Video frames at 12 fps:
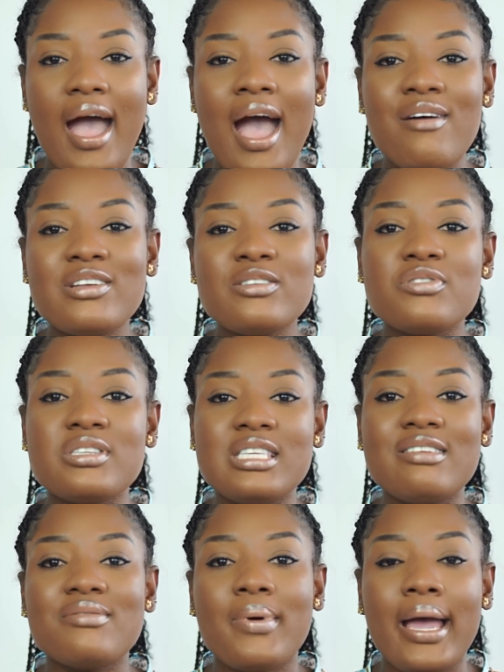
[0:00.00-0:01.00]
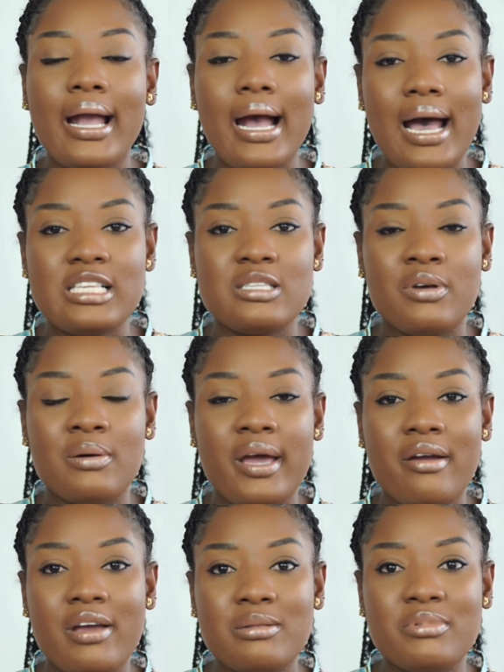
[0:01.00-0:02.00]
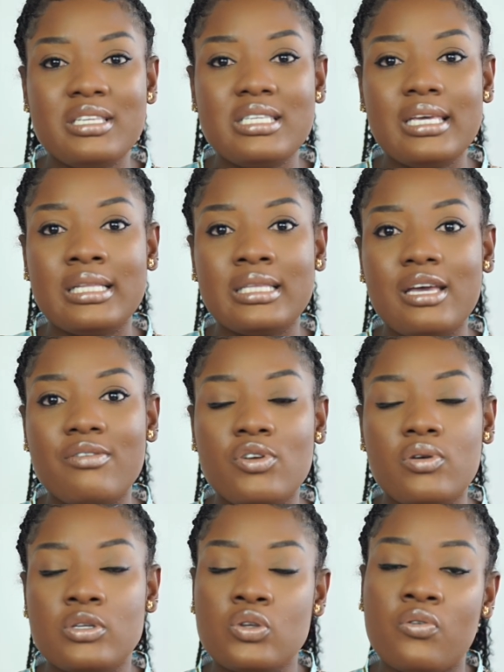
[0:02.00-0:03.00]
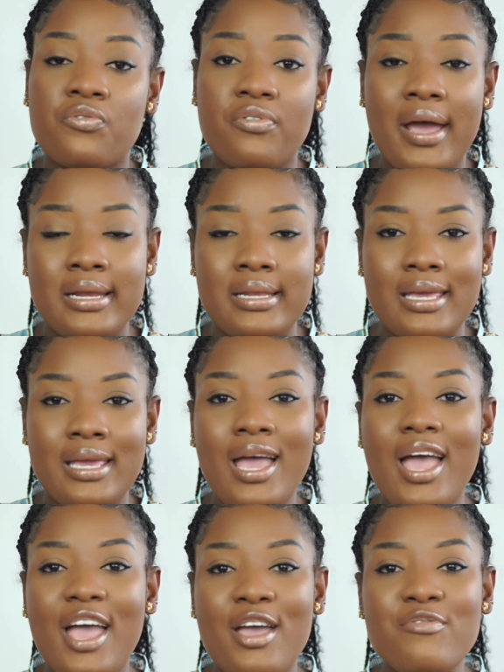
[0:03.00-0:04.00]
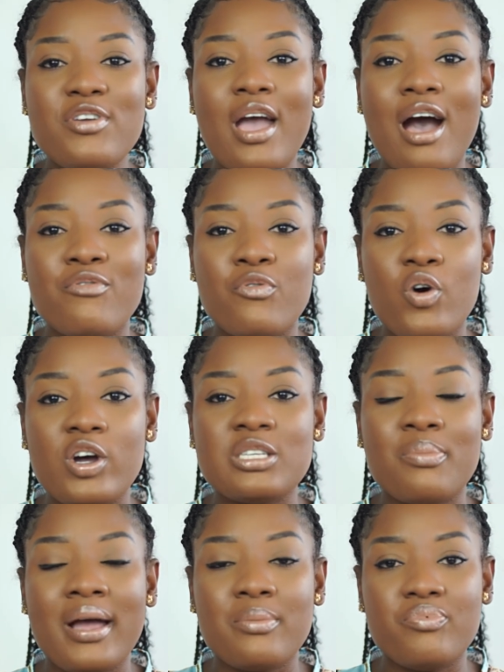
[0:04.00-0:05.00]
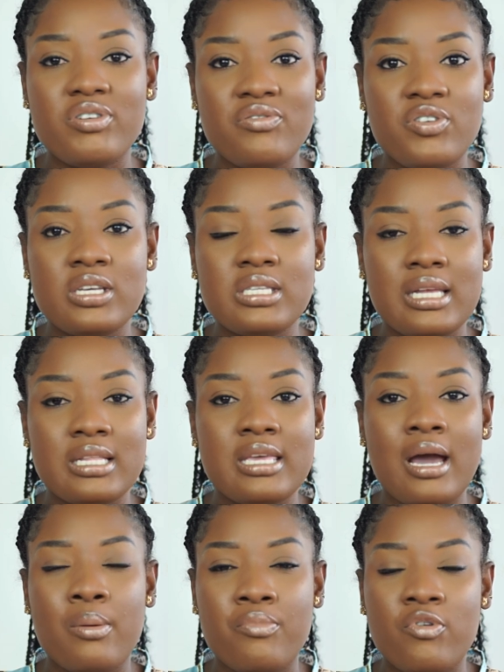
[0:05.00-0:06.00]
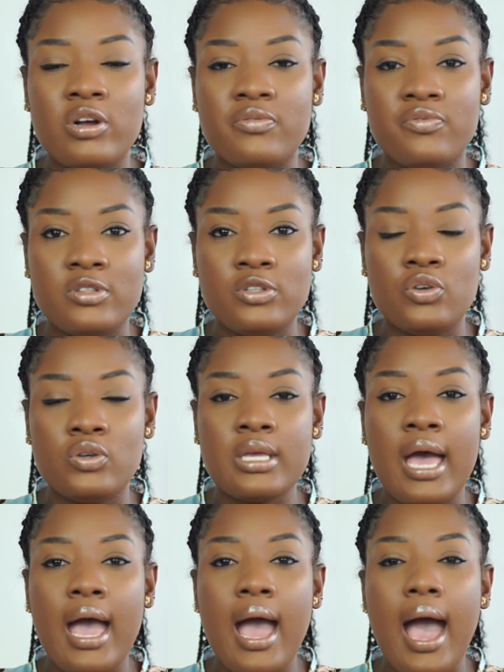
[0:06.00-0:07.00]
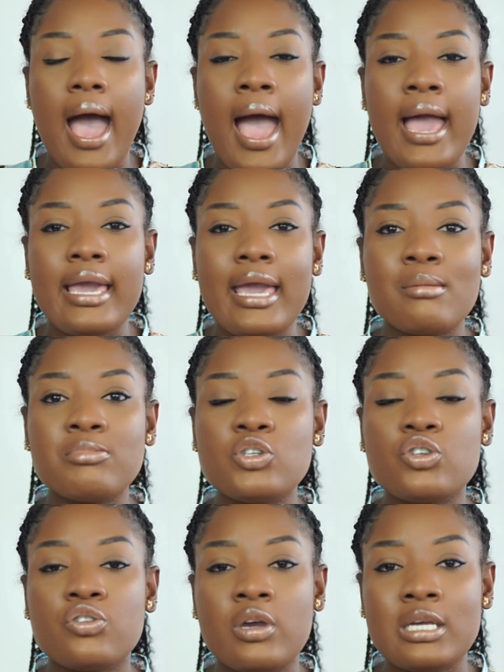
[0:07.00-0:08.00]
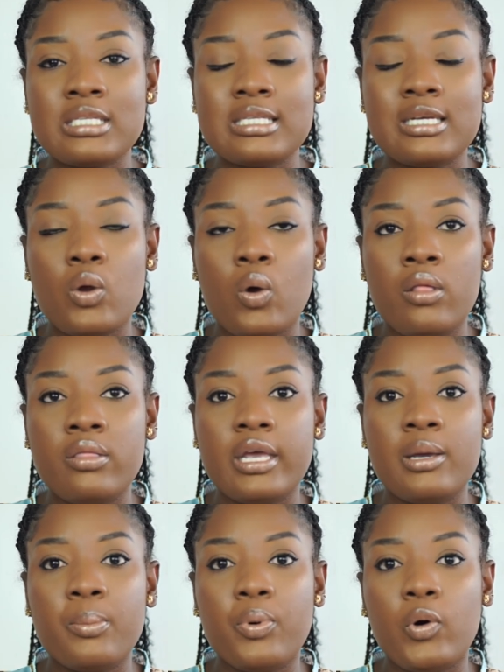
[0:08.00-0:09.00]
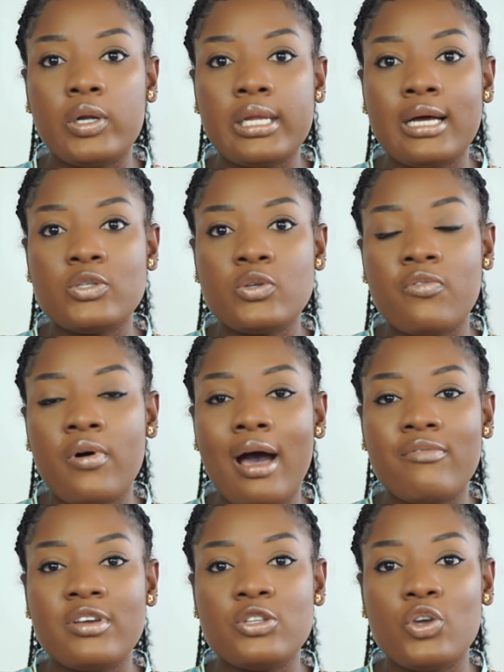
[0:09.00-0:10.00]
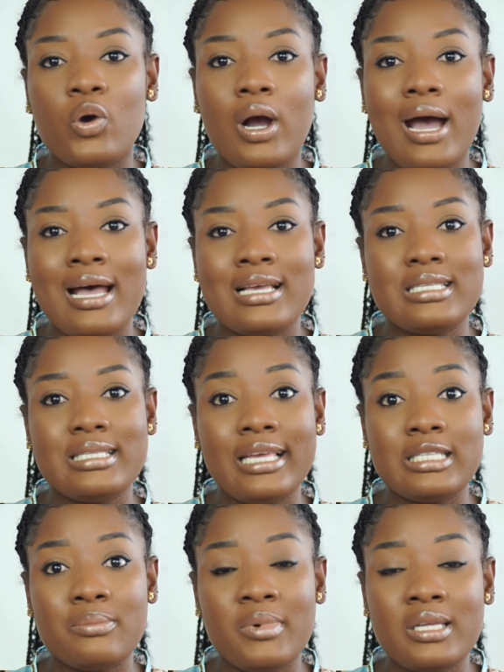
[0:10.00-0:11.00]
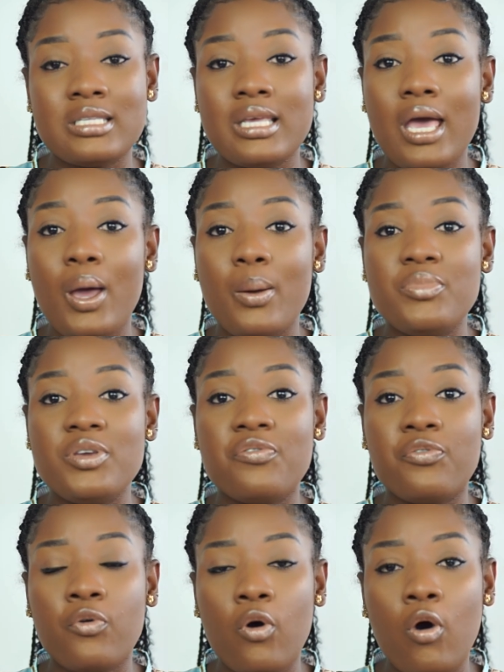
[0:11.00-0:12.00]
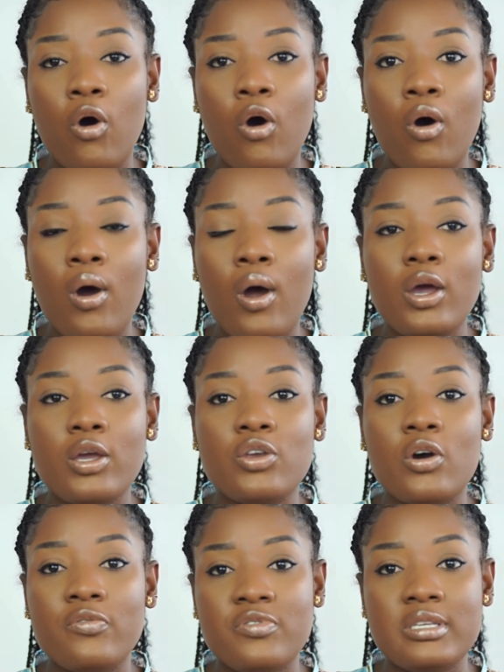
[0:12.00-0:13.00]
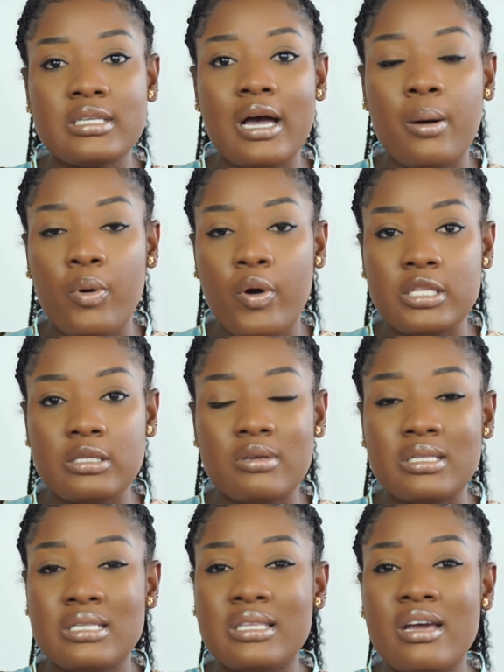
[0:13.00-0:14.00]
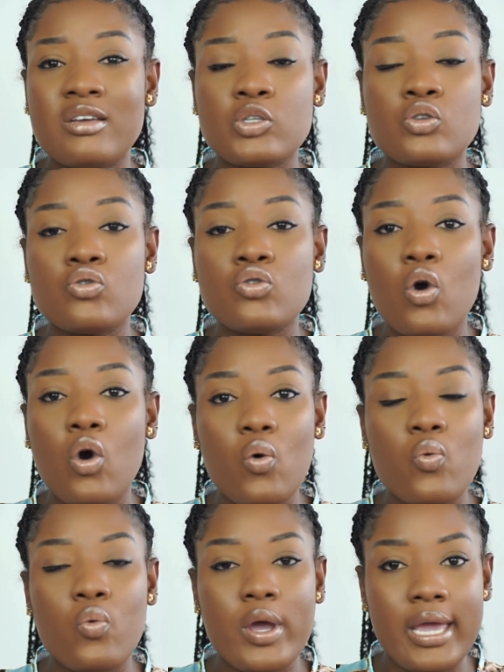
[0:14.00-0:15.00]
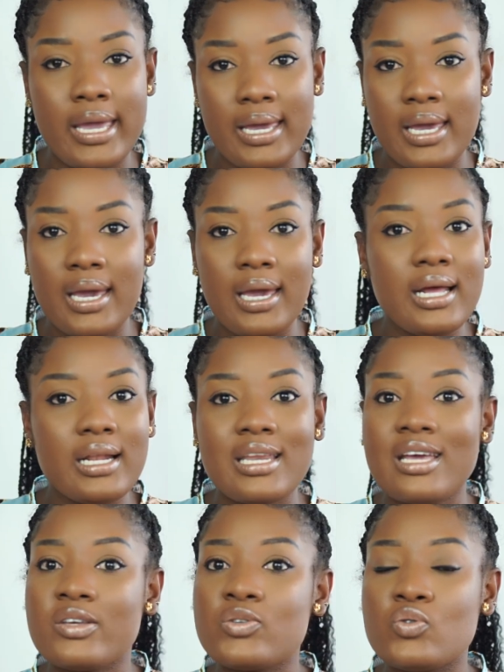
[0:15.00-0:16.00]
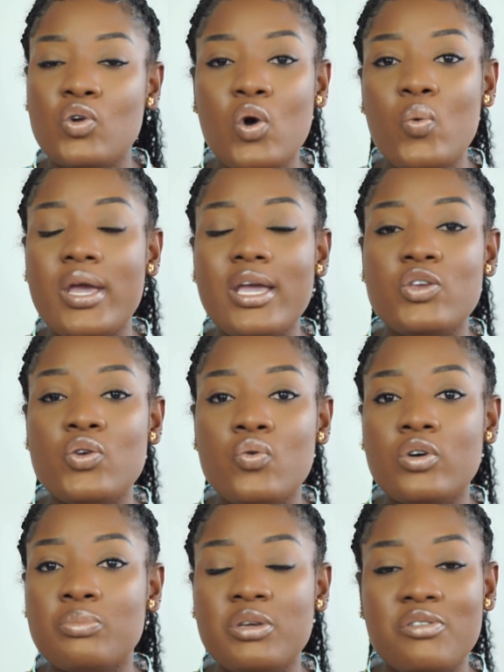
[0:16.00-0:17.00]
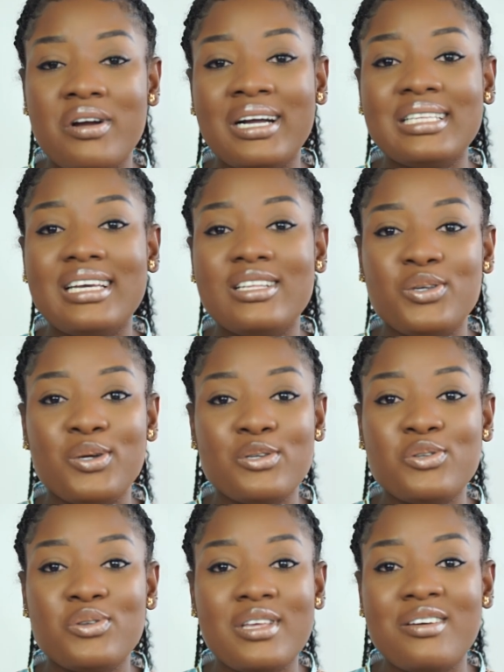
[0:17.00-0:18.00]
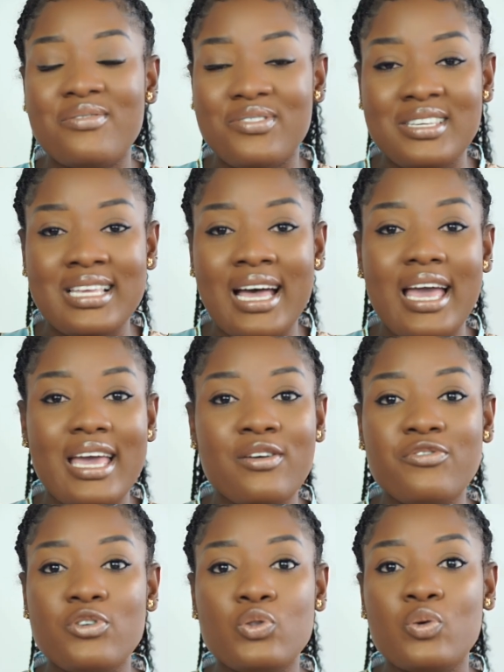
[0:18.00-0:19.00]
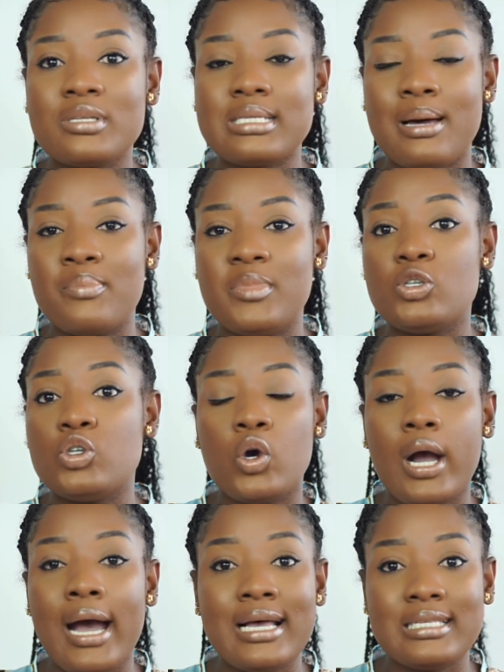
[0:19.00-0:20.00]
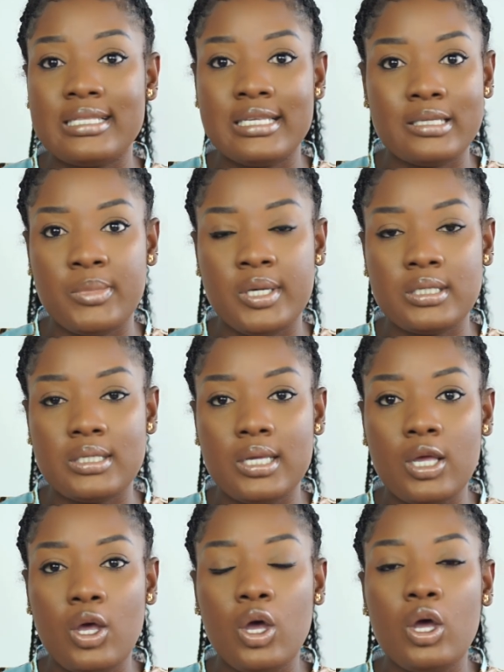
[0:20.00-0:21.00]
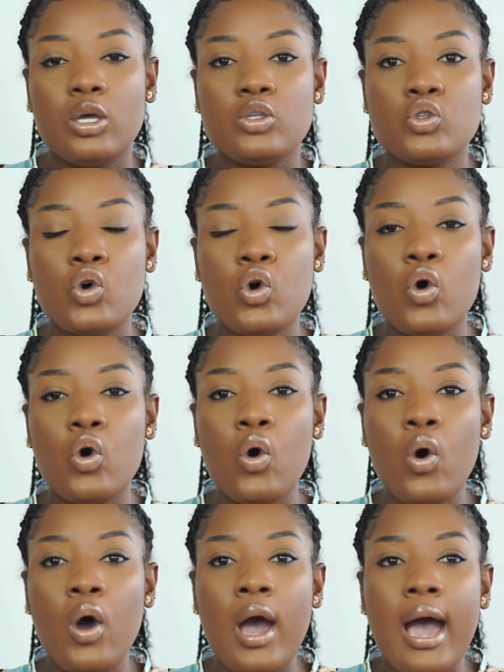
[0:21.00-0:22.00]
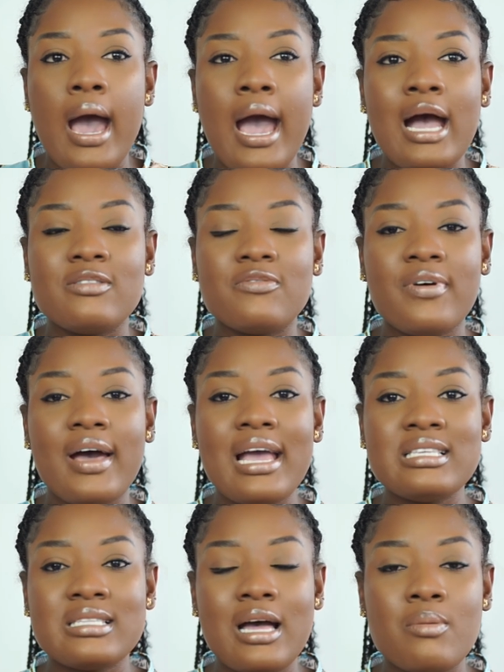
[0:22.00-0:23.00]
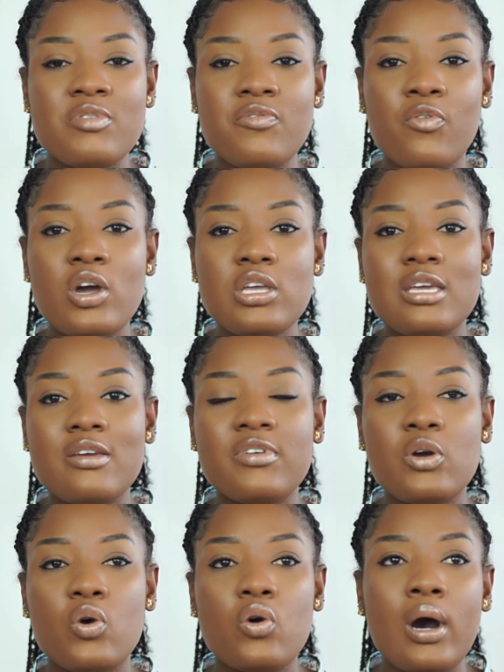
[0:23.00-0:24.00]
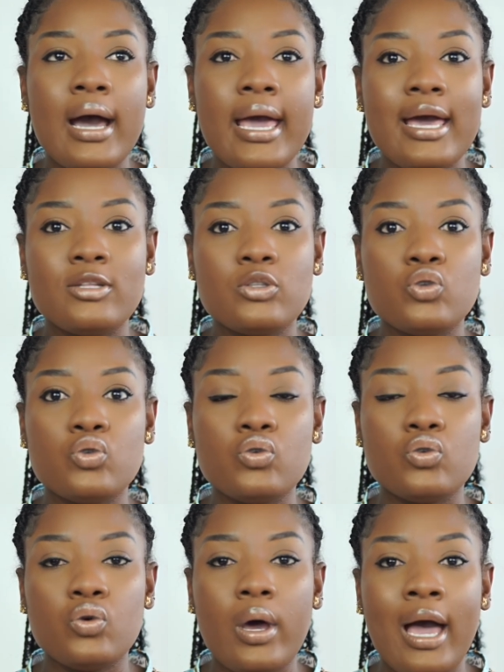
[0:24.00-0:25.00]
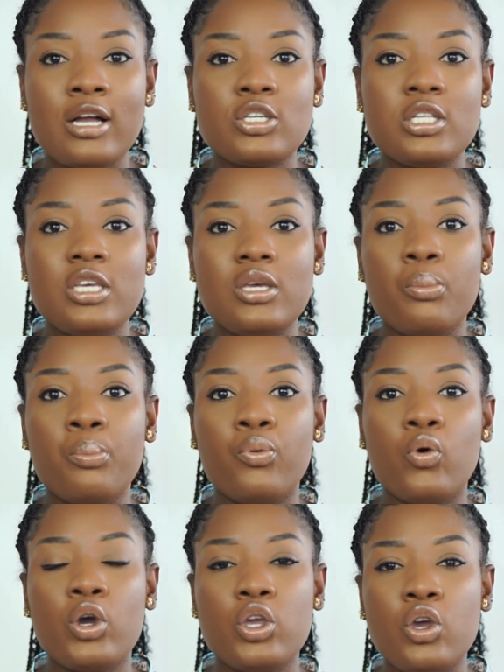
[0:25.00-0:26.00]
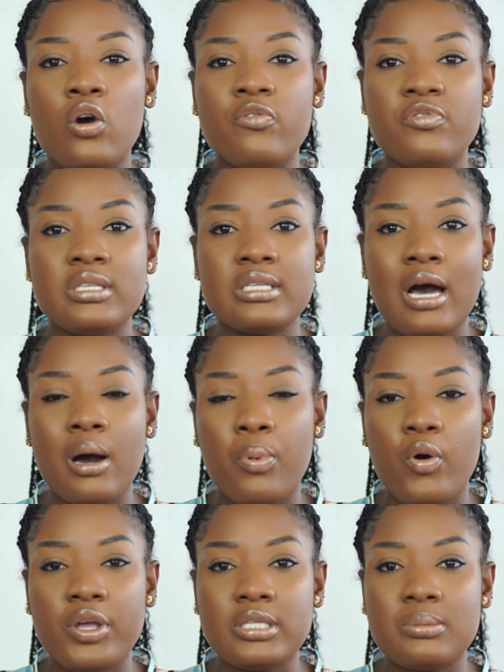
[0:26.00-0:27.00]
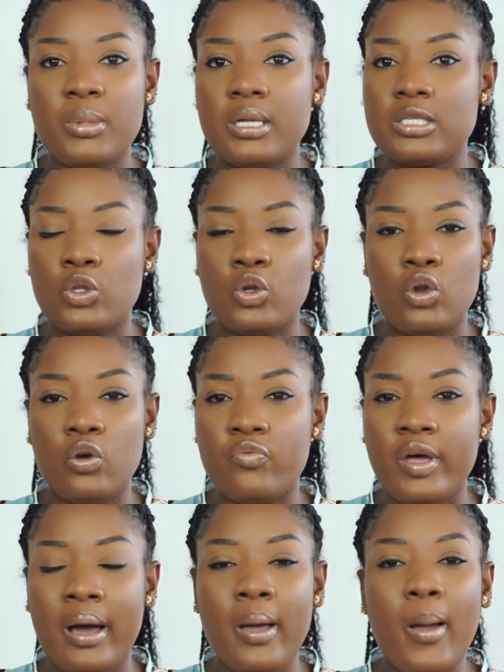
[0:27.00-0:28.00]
I haven't received my CAS, but my credibility interview is on Friday. If you have watched my previous study abroad videos, I kept stressing on the importance of having your CAS statement before your visa appointment. There's no way there's no way you would be granted your student visa if you don't submit your CAS statement. So I advise that before you even go ahead to actually book your visa appointment and all of that,